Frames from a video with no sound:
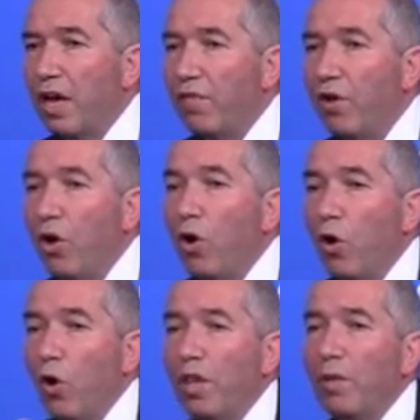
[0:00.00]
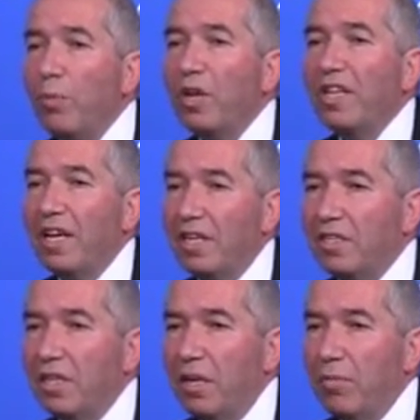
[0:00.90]
have all the political
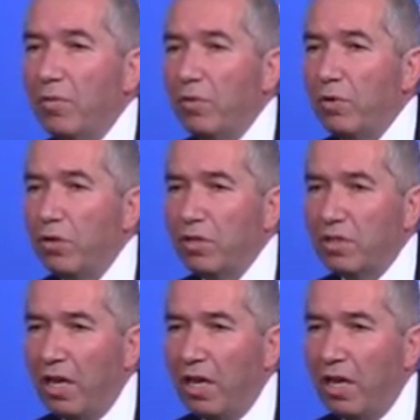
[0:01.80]
stream. We don't